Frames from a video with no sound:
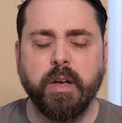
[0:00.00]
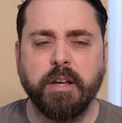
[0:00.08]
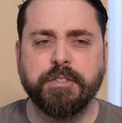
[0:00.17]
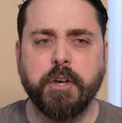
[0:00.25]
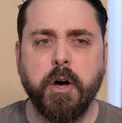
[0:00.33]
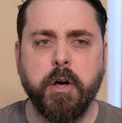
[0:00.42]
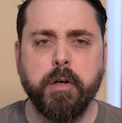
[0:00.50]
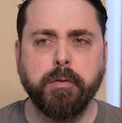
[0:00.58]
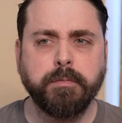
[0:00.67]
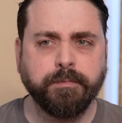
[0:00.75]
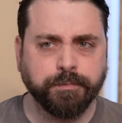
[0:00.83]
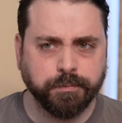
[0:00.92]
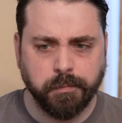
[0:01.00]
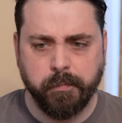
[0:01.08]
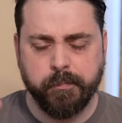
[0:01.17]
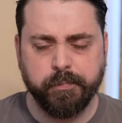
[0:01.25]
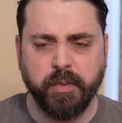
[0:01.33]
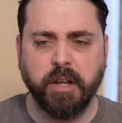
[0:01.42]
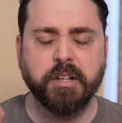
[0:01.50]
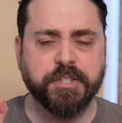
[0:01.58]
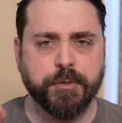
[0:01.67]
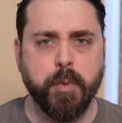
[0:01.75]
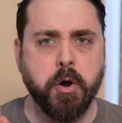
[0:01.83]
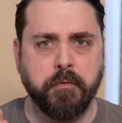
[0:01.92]
It's all like a
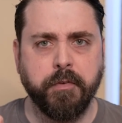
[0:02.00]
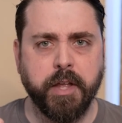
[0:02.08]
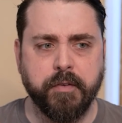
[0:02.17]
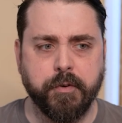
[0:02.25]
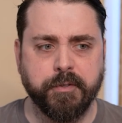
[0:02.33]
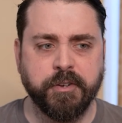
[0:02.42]
smoke flavor.